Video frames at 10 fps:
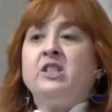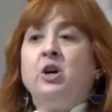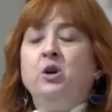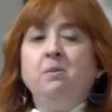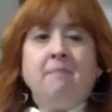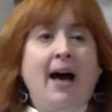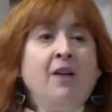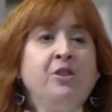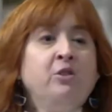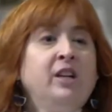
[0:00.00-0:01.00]
And so
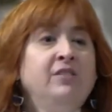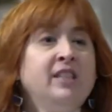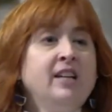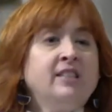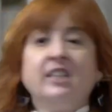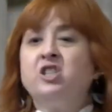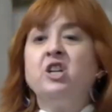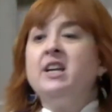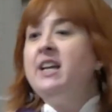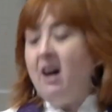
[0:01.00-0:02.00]
Matthew gives us a
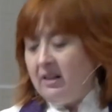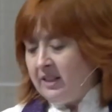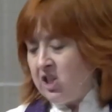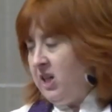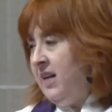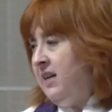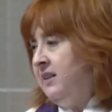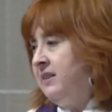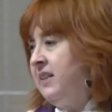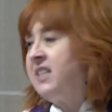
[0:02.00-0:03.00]

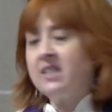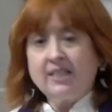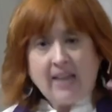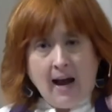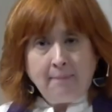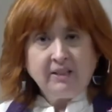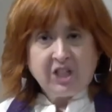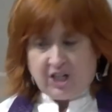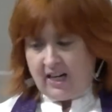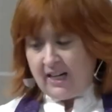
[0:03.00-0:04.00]
genealogy
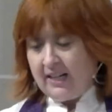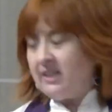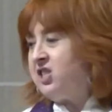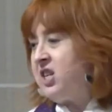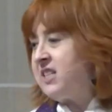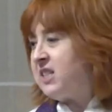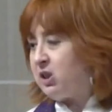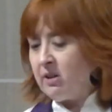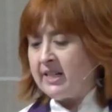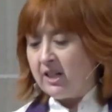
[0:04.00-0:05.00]
establishing
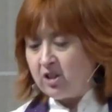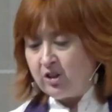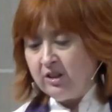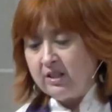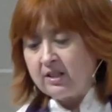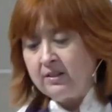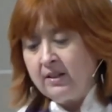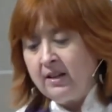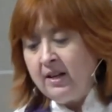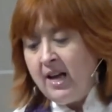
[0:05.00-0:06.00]
Jesus'
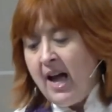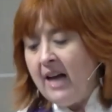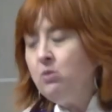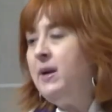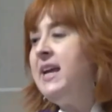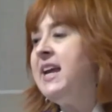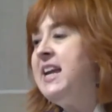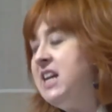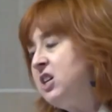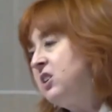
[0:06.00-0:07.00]
credentials. And we
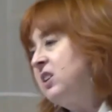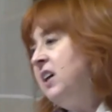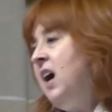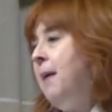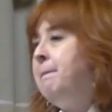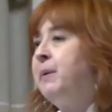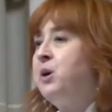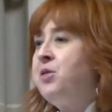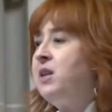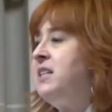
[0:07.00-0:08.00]
hear a
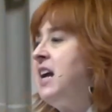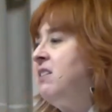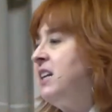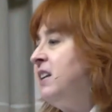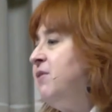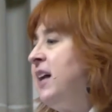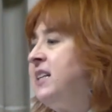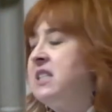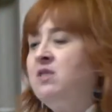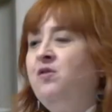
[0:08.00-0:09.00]
birth narrative
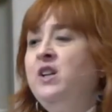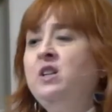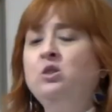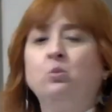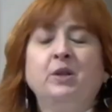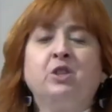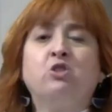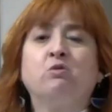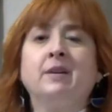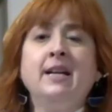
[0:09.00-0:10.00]
that is filled
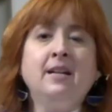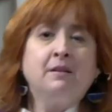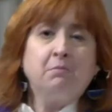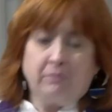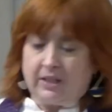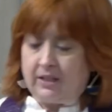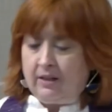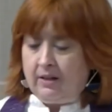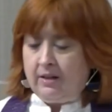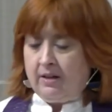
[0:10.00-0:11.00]
with
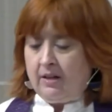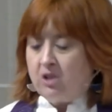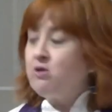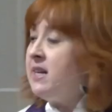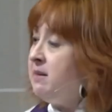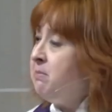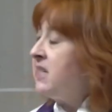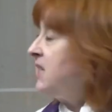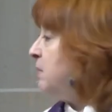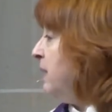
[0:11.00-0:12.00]
dreams
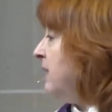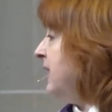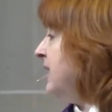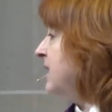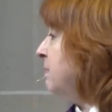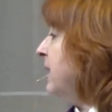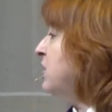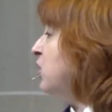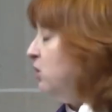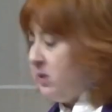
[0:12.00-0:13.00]
dreams experienced
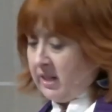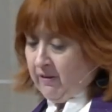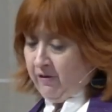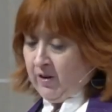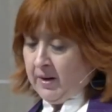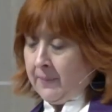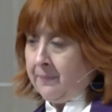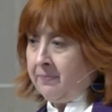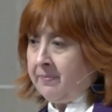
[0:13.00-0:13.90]
by Joseph,